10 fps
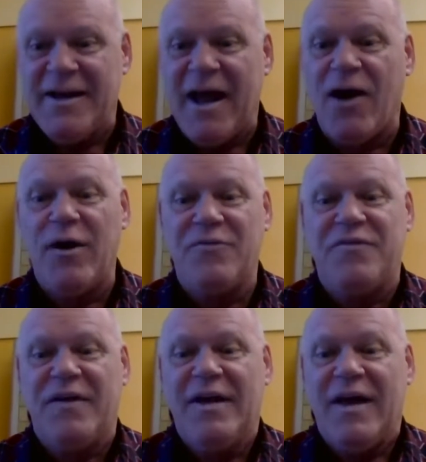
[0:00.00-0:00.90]
Now,
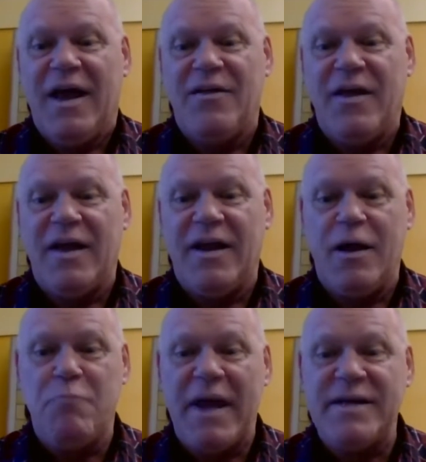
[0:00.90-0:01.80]
if
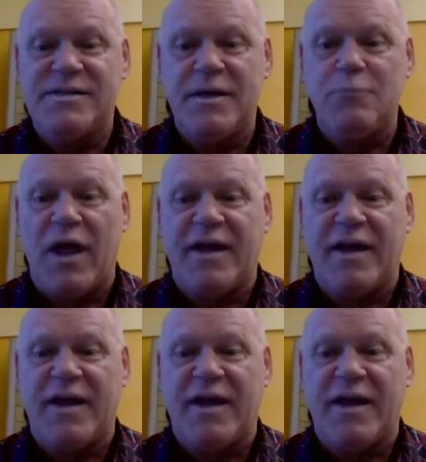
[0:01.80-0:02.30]
it may seem